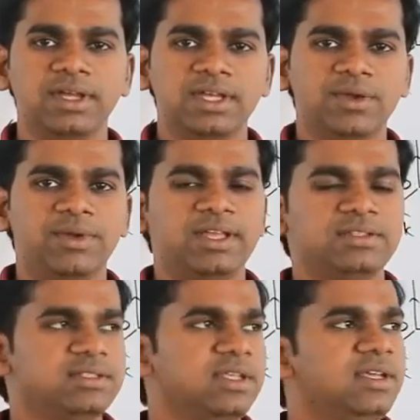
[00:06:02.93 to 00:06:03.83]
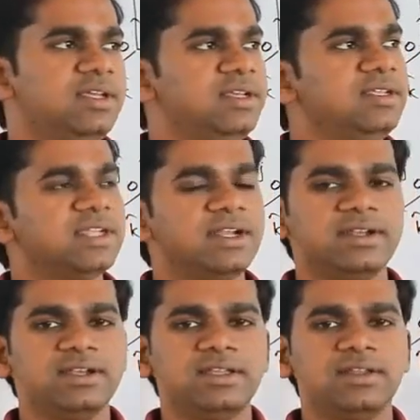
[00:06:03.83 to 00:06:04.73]
you can say it is
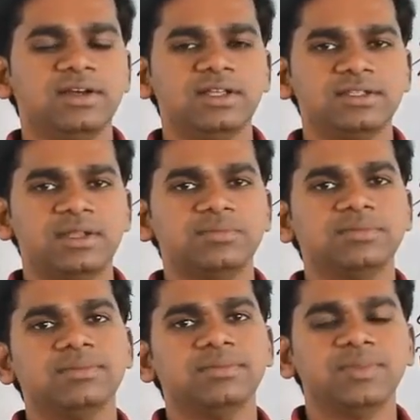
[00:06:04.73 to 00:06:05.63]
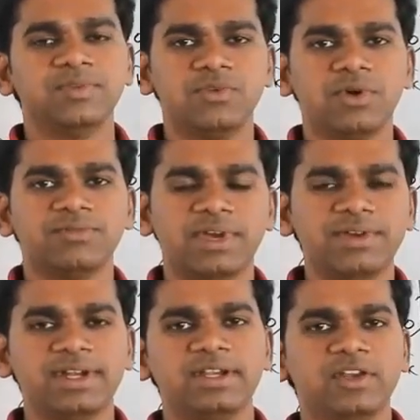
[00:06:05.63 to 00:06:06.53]
100 some
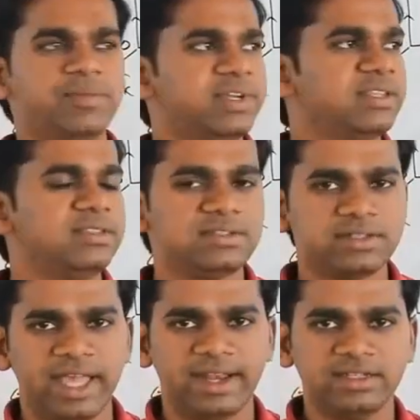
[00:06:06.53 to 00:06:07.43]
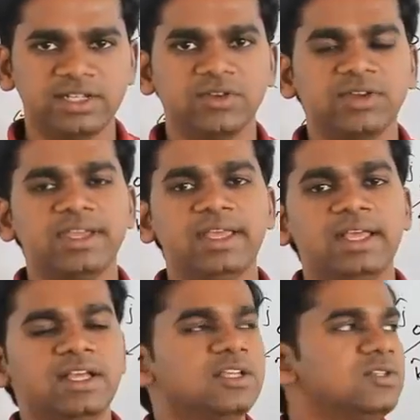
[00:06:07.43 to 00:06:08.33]
500 km in this direction. Okay,
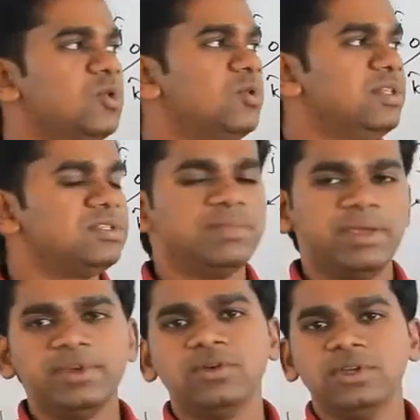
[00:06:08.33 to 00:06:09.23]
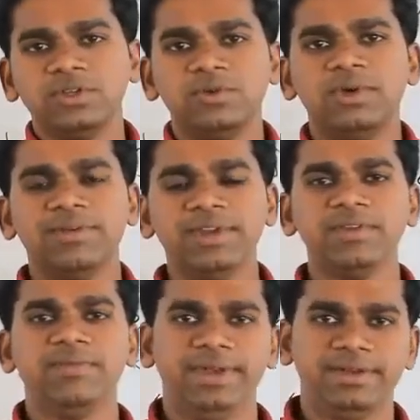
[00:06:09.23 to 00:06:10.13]
so this may be going to your
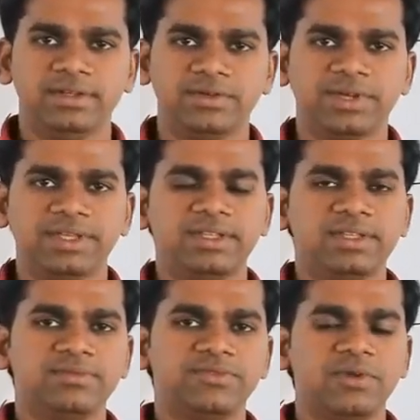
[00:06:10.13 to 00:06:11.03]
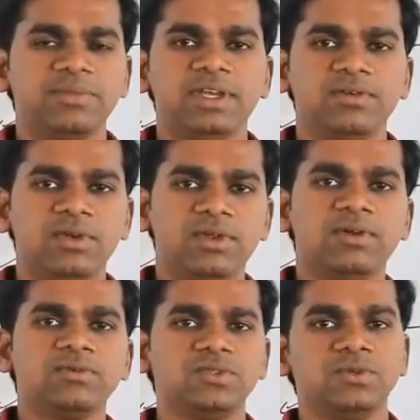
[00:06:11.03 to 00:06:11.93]
unit vector. Okay, from here on you
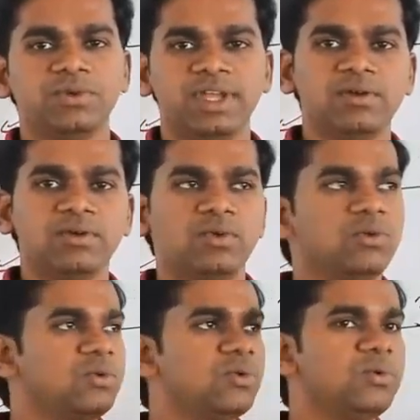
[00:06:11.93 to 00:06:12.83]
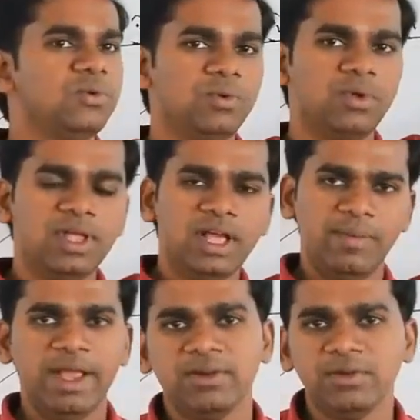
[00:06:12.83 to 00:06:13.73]
have to show. You cannot go to
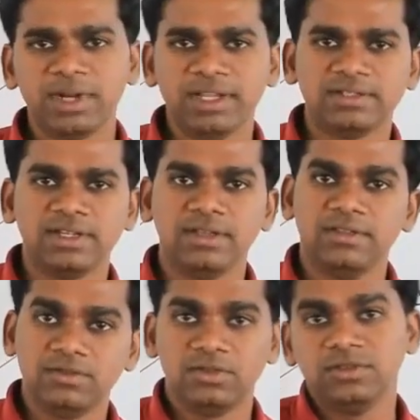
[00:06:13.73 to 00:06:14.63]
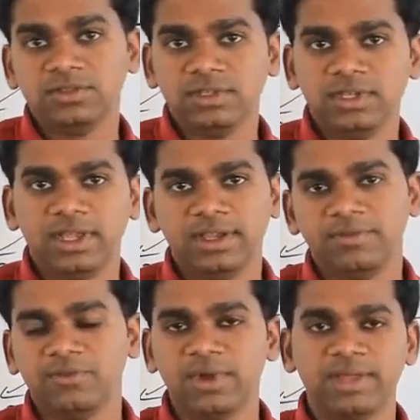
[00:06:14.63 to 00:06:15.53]
Bangalore and say this is
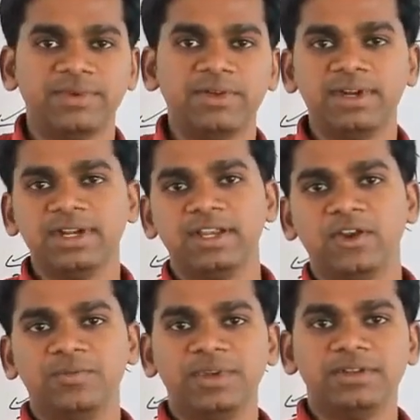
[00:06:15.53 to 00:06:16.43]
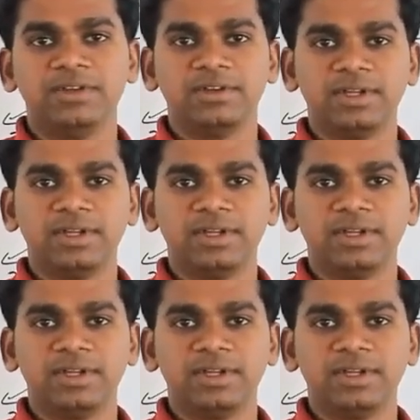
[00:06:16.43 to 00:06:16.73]
the 500 km